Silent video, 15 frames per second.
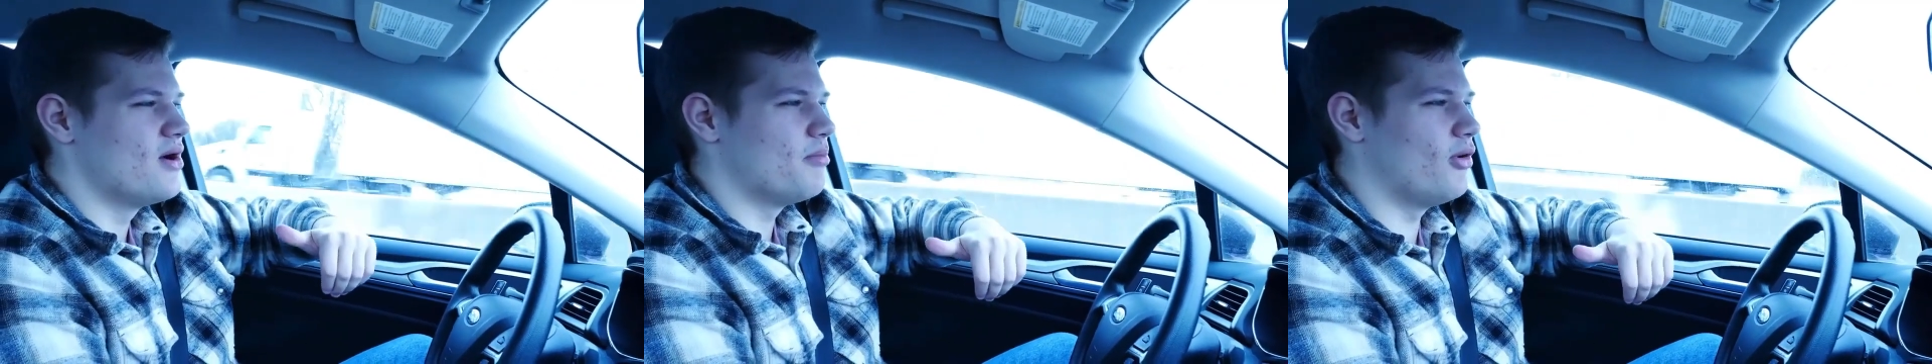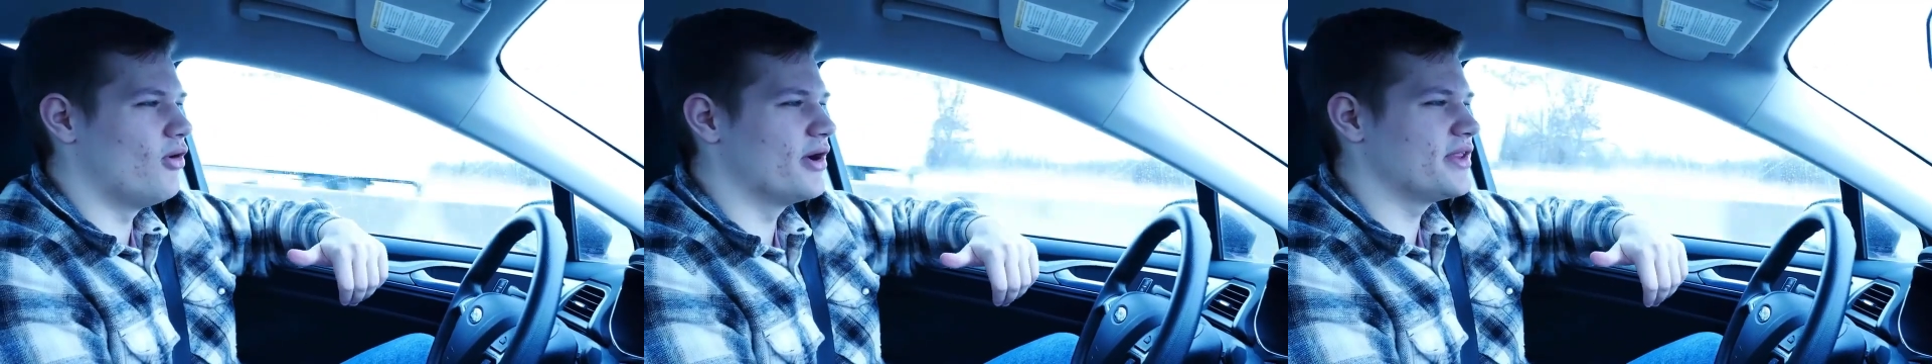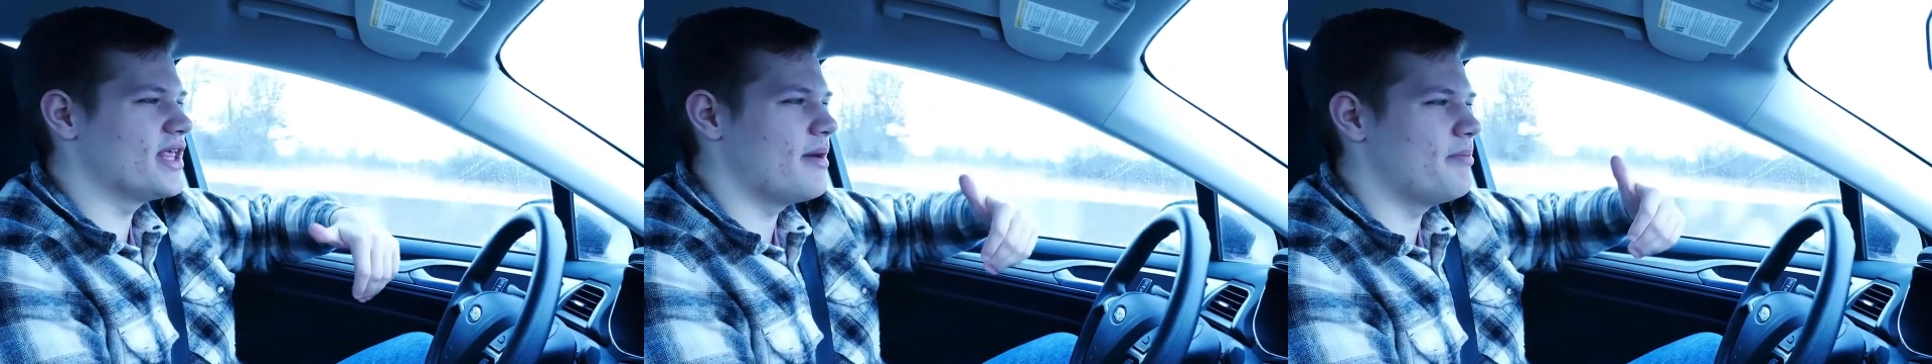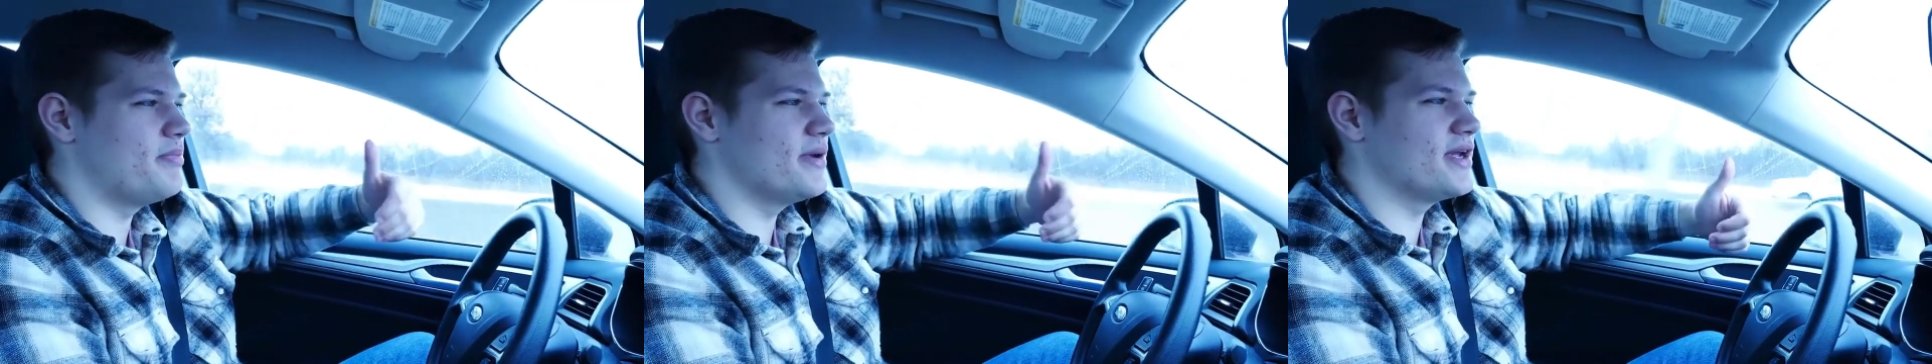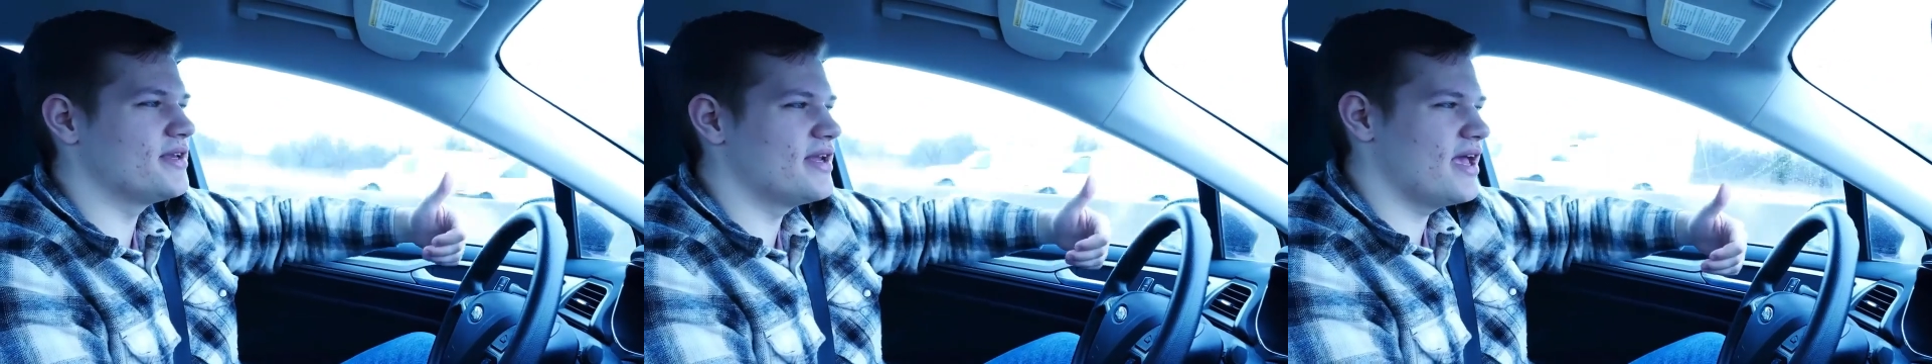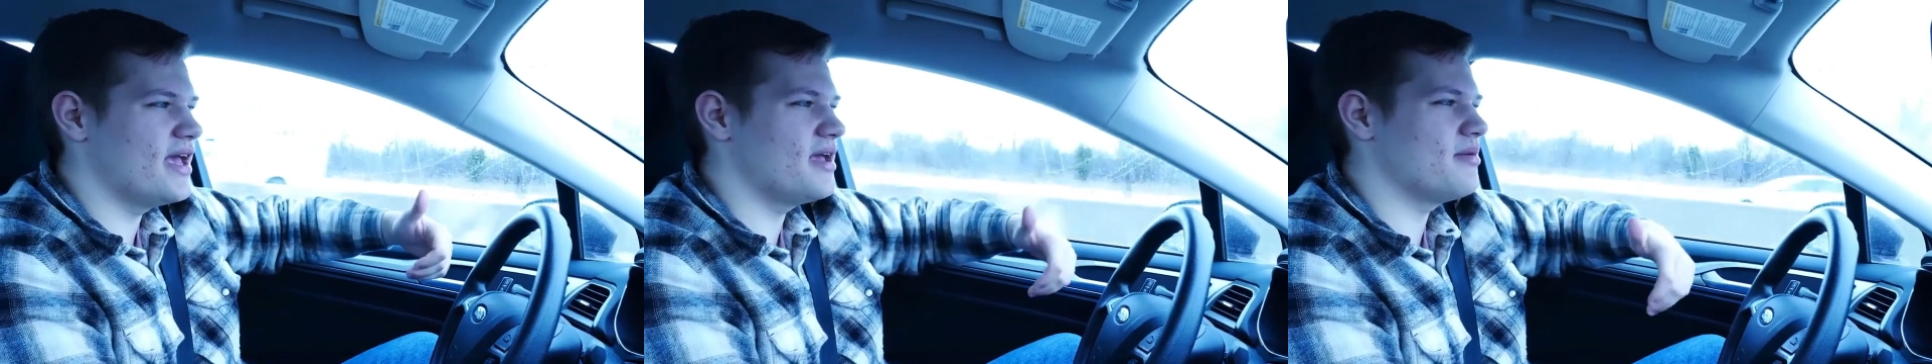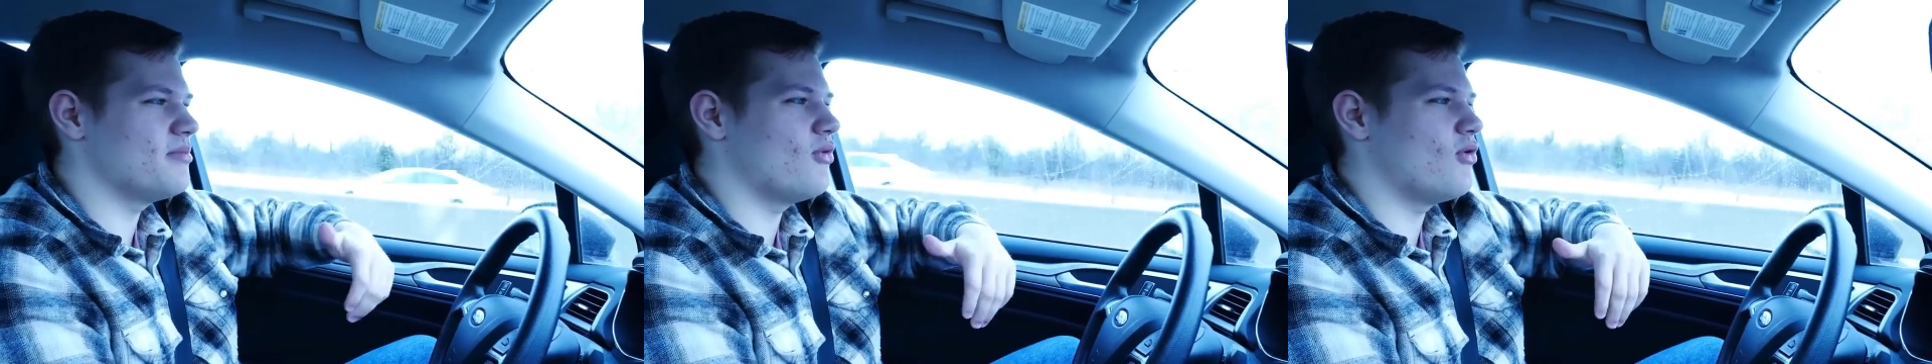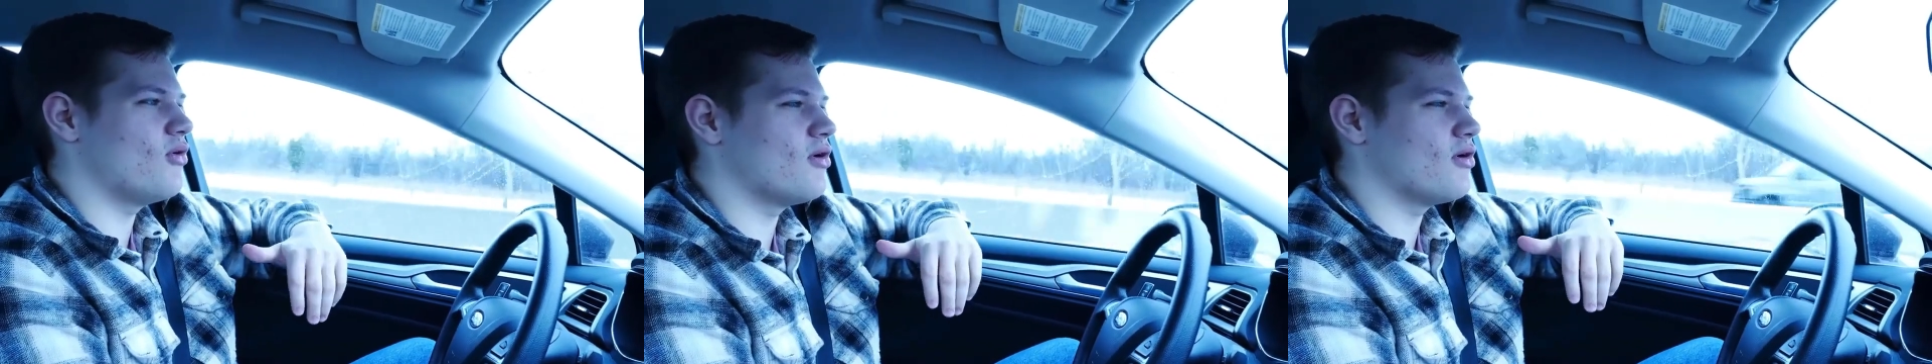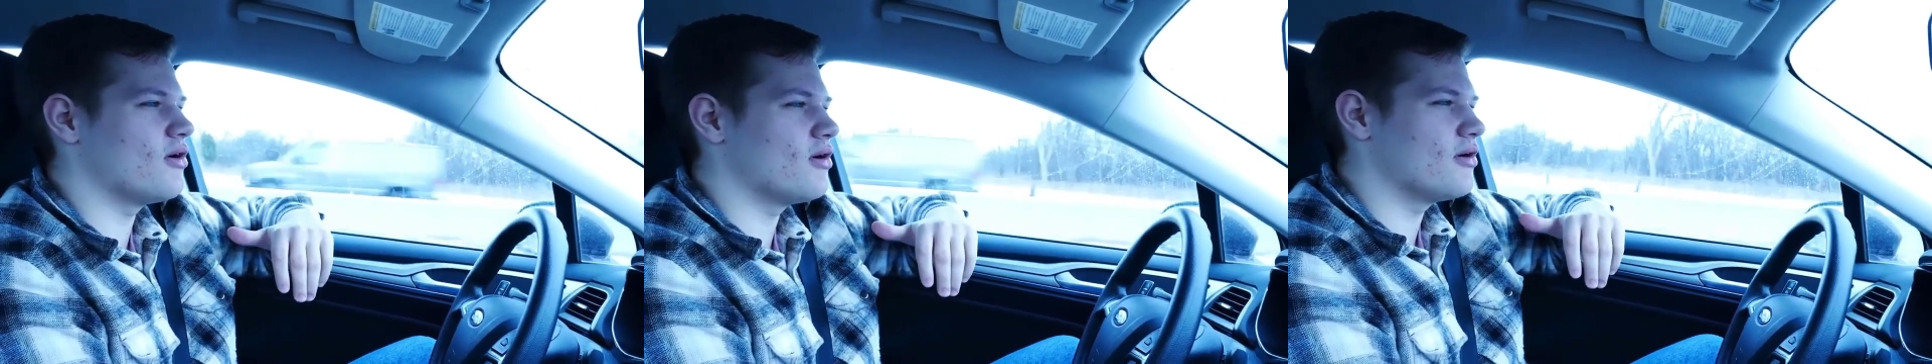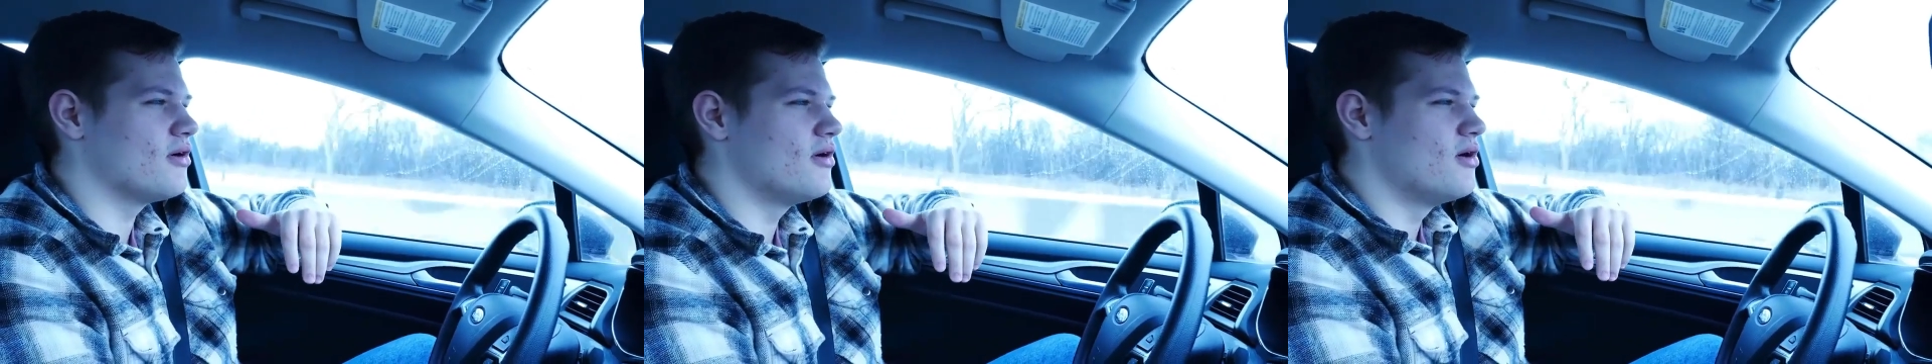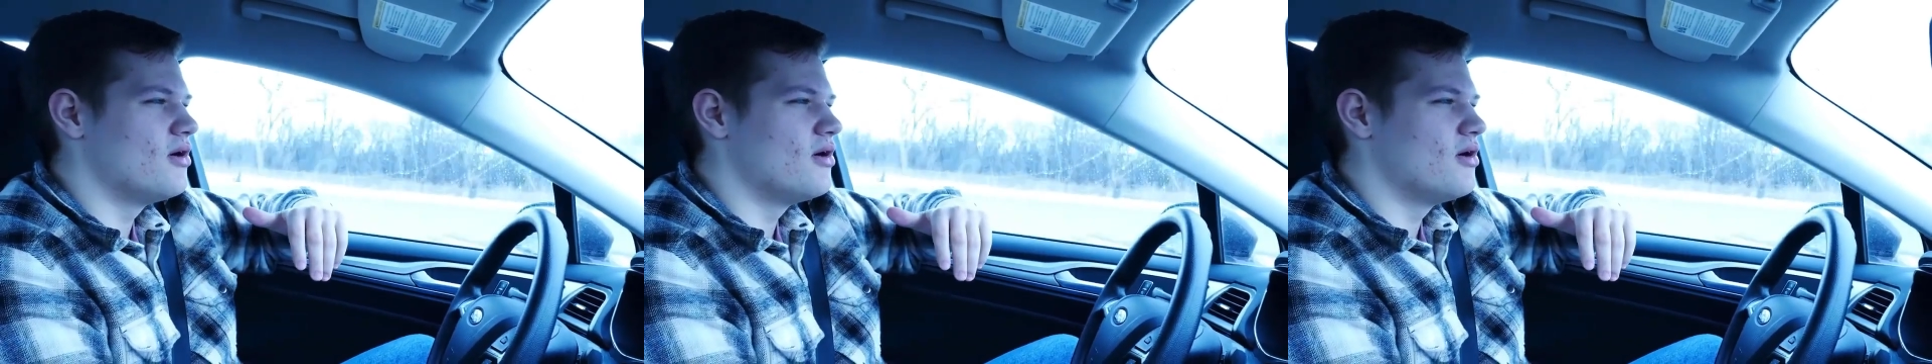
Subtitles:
pulling that big name or